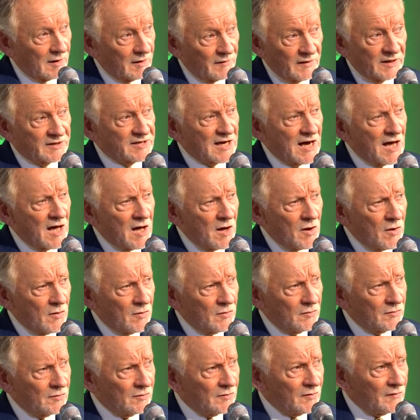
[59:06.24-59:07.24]
the
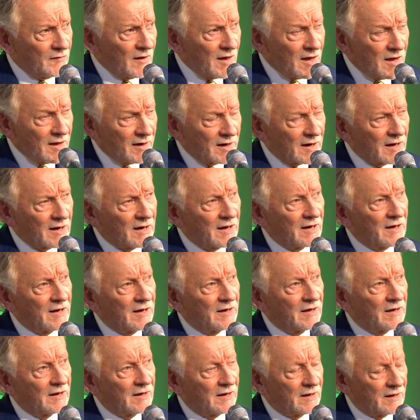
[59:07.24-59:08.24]
town that I
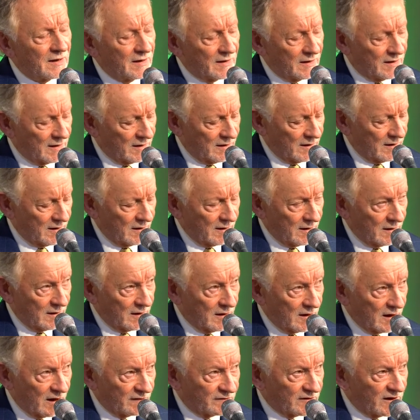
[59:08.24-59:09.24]

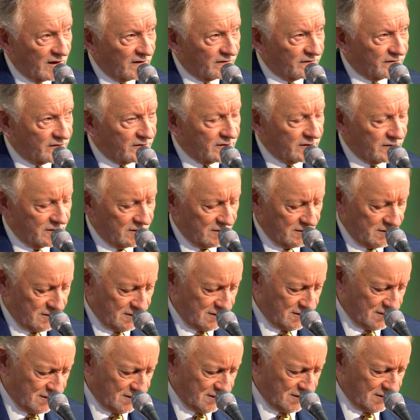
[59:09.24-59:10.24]
have loved
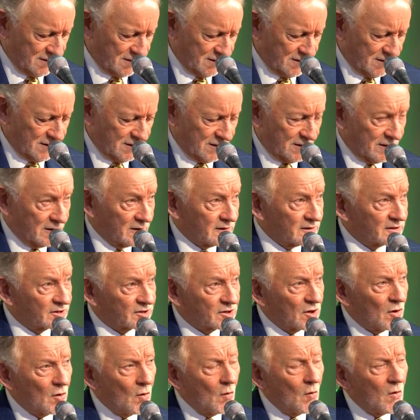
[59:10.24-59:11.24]

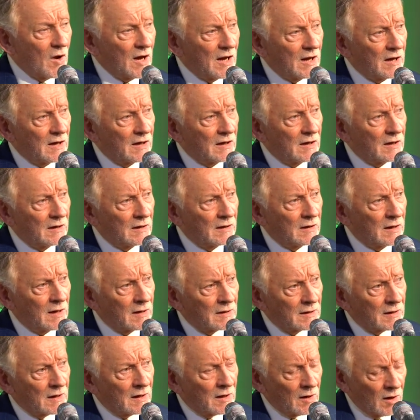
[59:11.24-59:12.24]
so well,
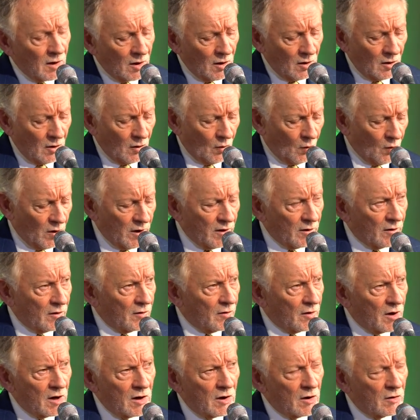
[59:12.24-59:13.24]
where
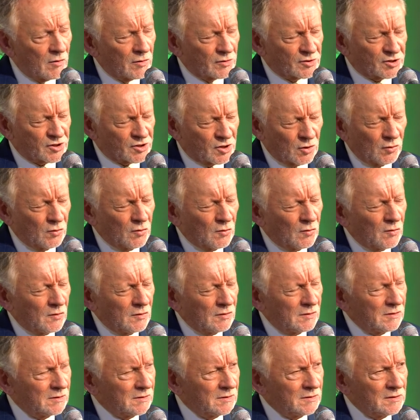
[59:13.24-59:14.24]
our
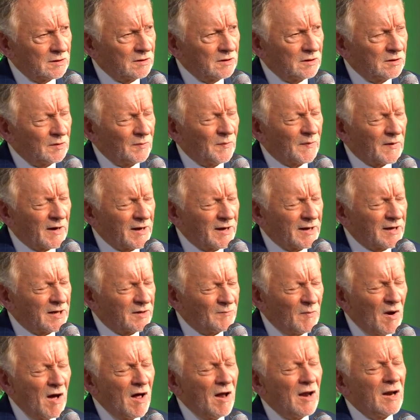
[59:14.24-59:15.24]
school played
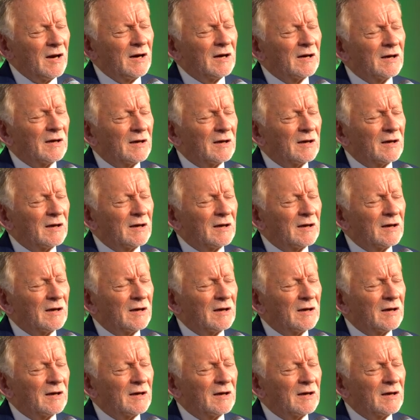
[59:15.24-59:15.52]
ball